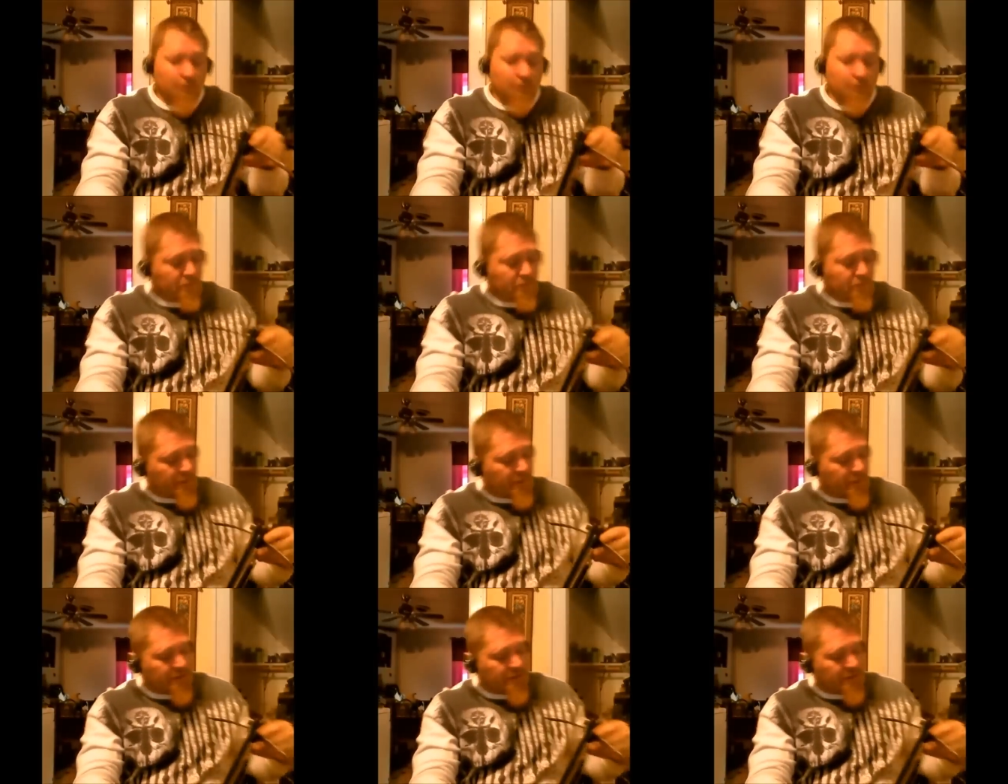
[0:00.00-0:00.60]
Like
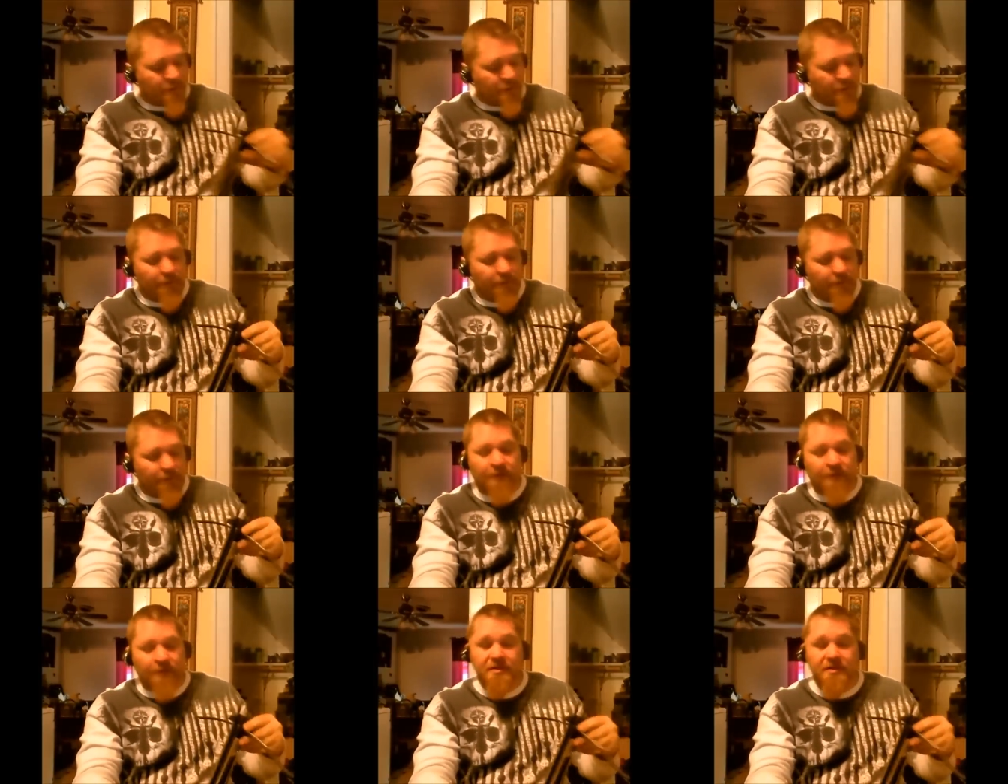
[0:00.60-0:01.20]
I said, I'm going to
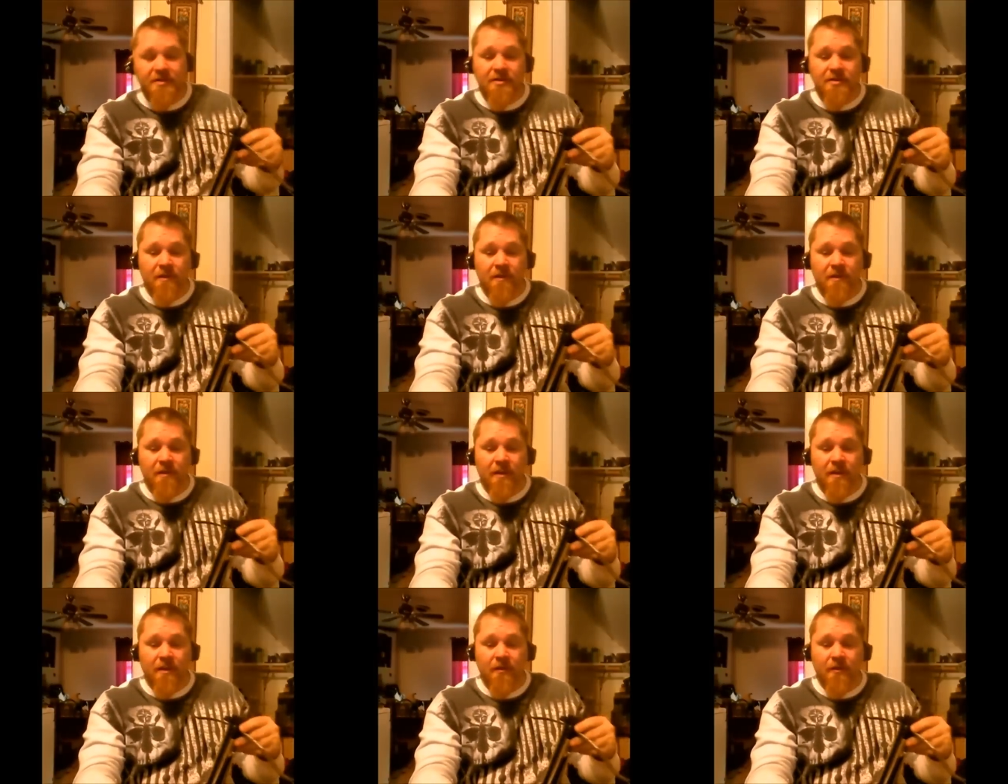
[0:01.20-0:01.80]
finish this off
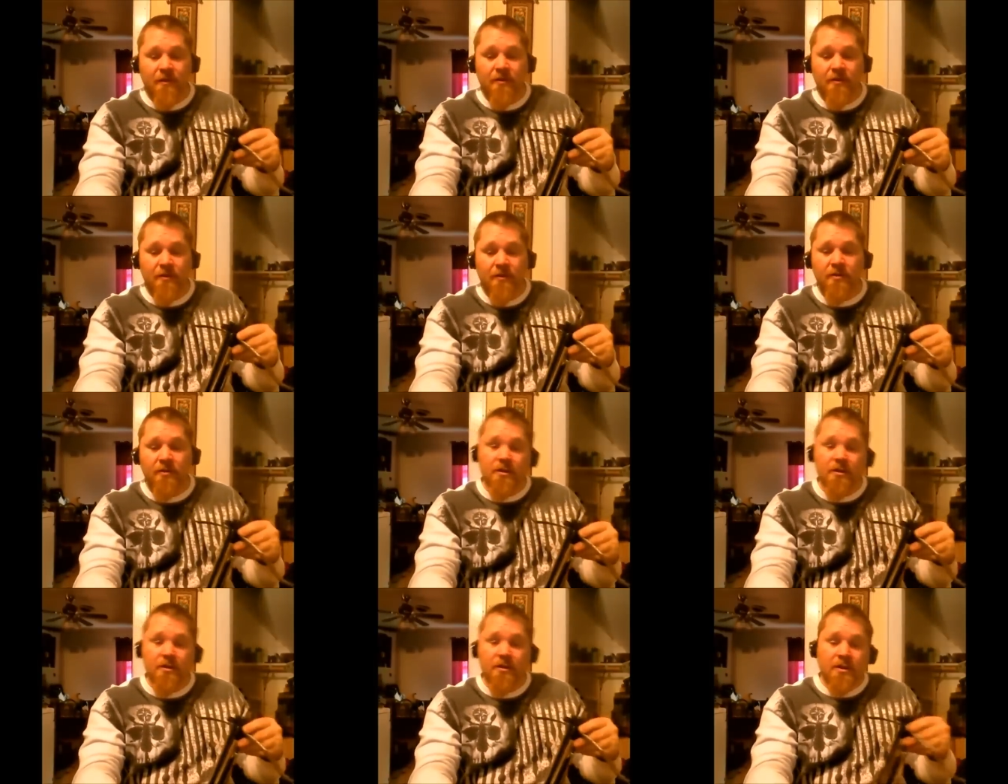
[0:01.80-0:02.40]
camera,
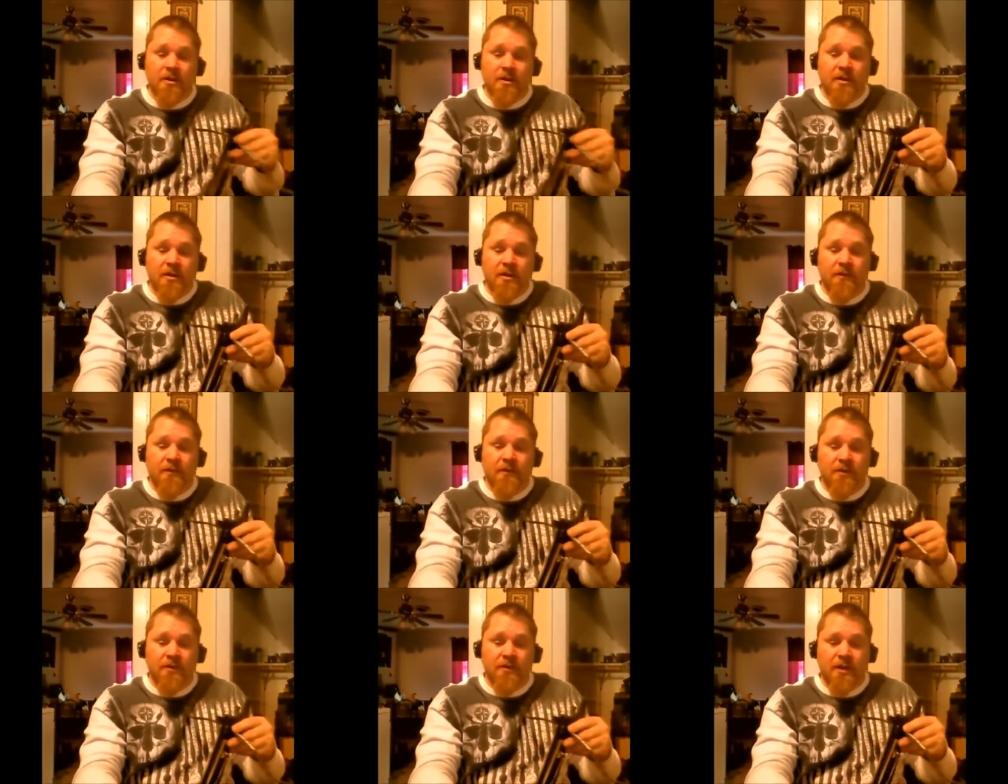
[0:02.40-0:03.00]
give
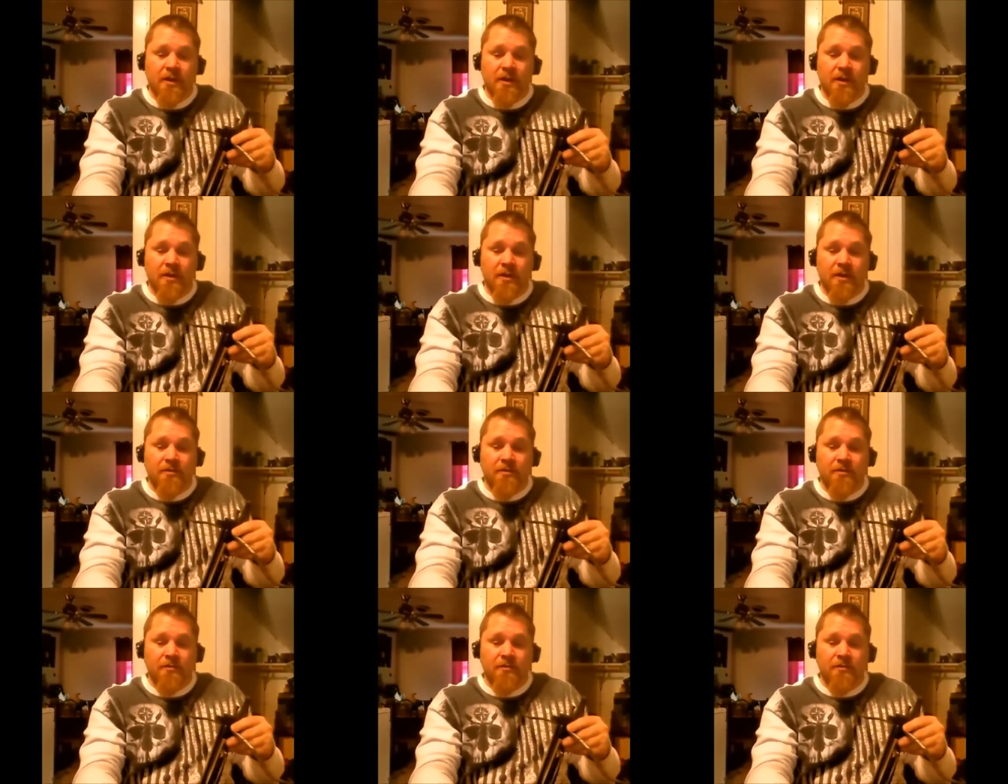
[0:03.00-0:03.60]
you a look at it
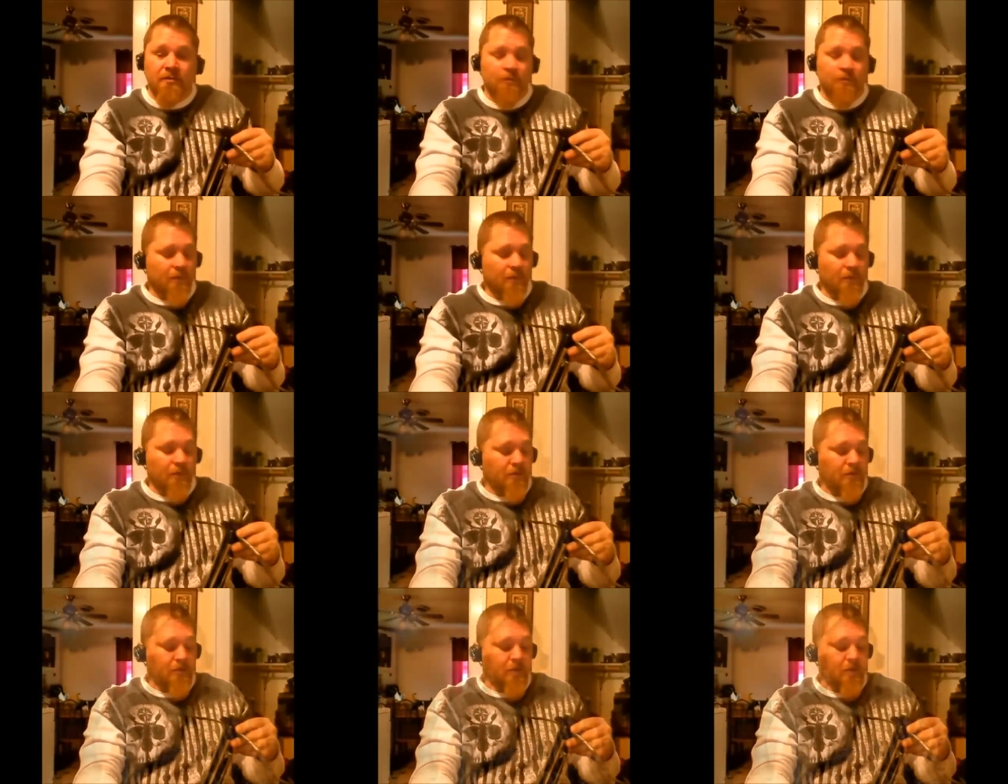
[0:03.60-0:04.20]

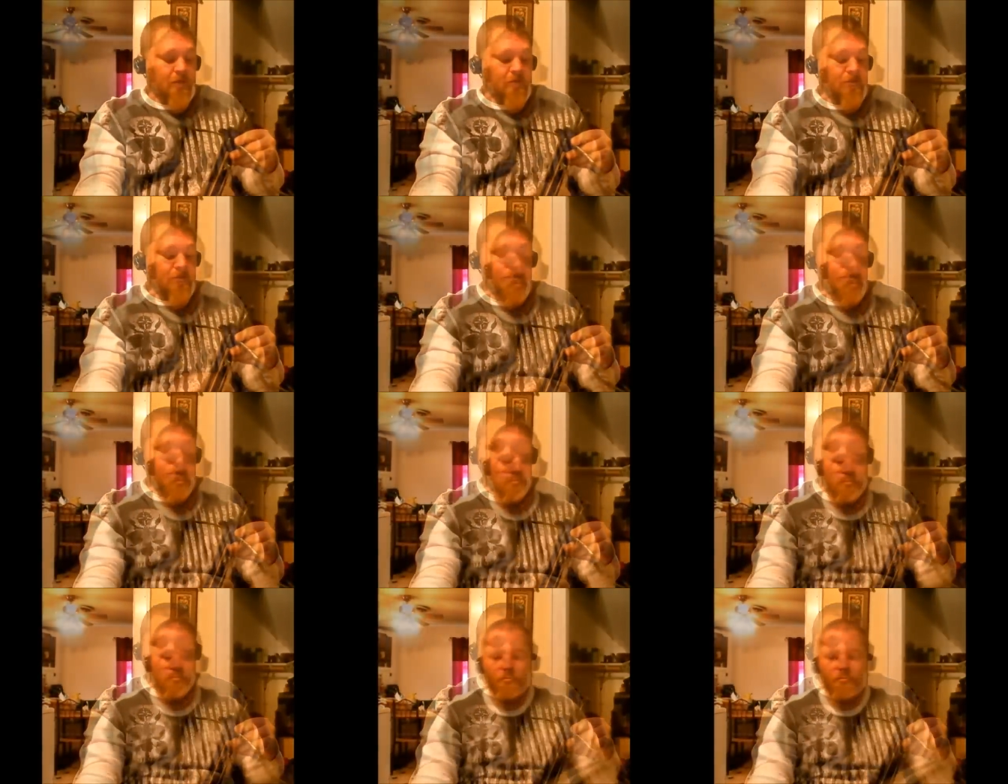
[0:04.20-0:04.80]
when
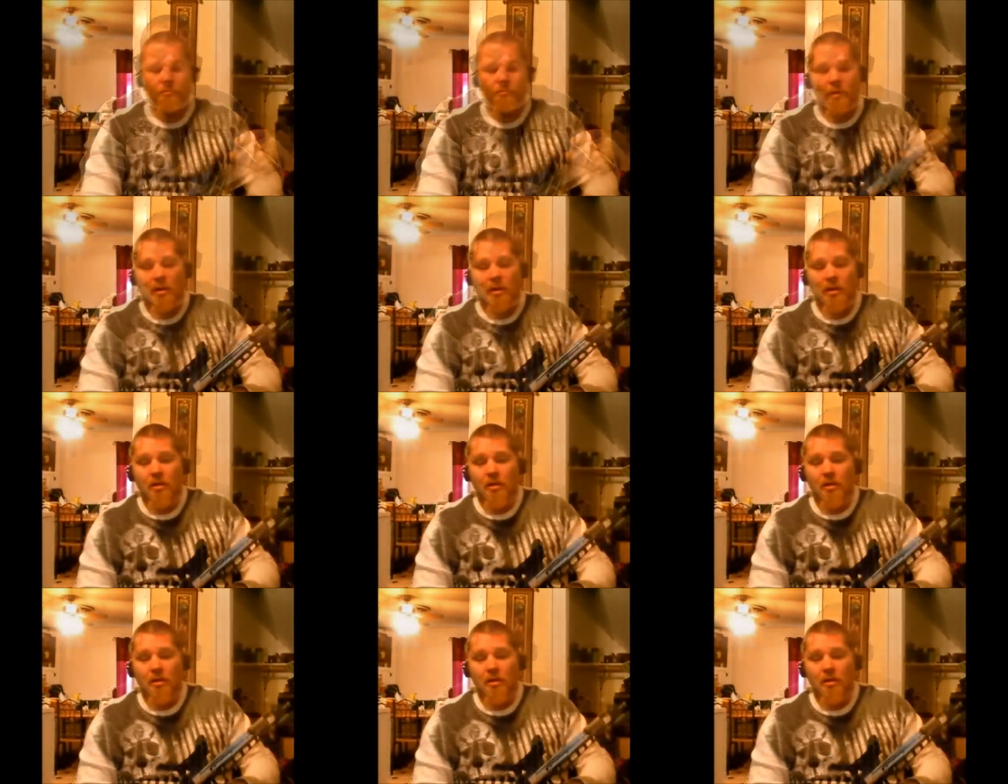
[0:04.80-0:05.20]
it's all done.